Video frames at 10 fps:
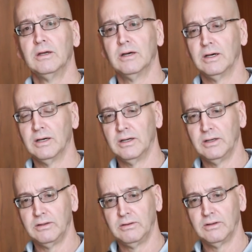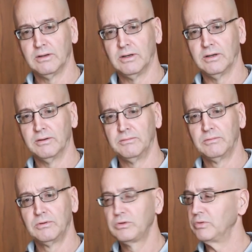that we have
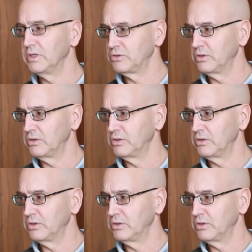always thought